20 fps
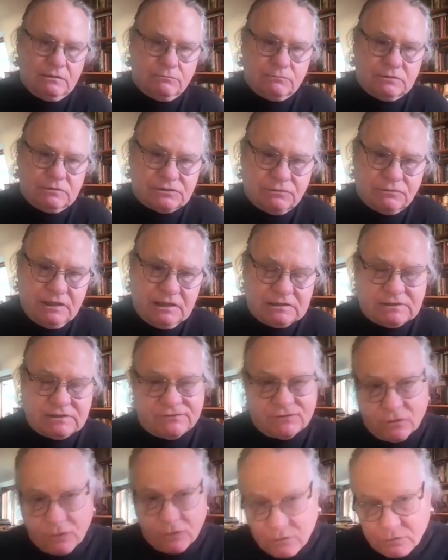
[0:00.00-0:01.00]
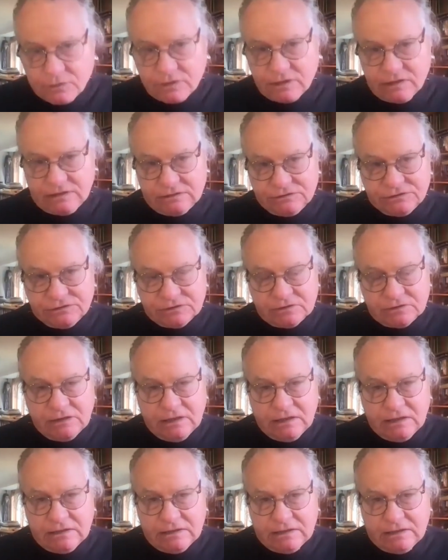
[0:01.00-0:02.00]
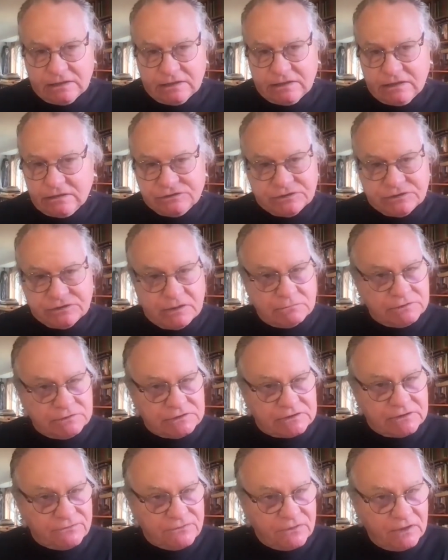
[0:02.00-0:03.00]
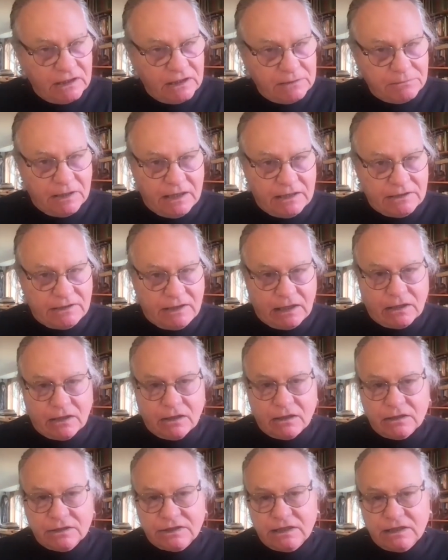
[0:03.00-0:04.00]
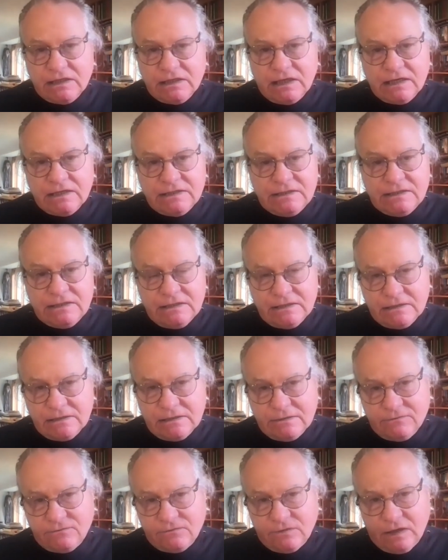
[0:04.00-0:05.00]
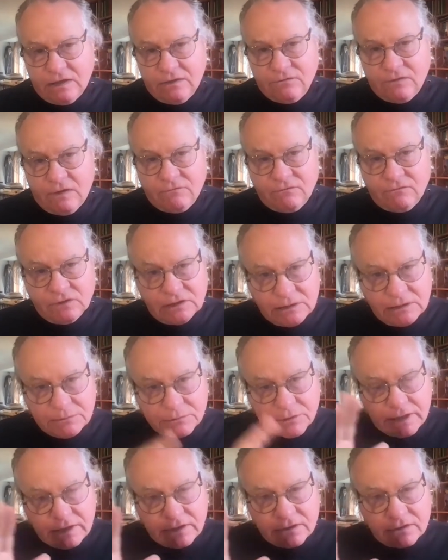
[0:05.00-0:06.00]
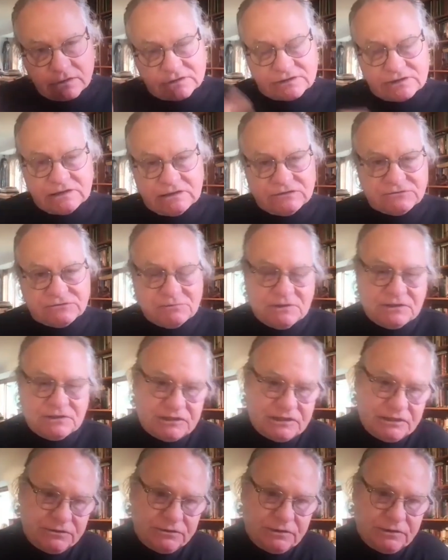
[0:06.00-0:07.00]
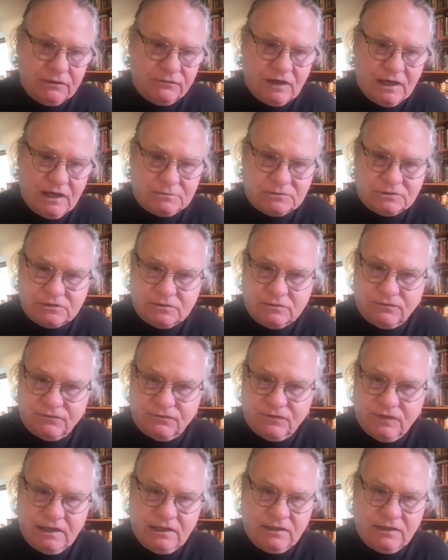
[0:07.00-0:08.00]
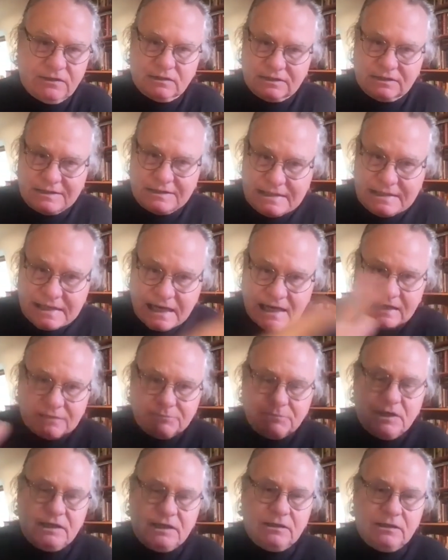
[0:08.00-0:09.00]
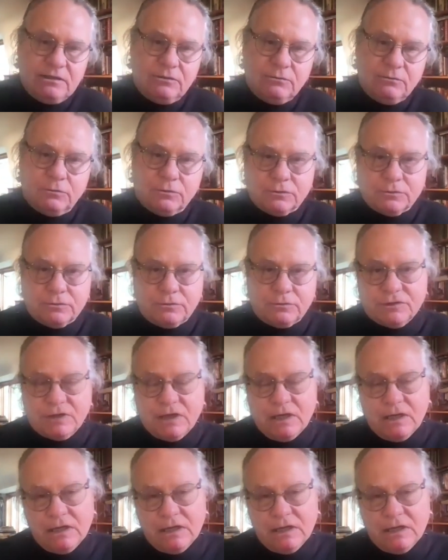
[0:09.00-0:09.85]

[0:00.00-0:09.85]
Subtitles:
restraints of our own culture, a culture that was defined by a Descartesian idea of liberating ourselves from the tyranny of absolute faith and deanimating the world.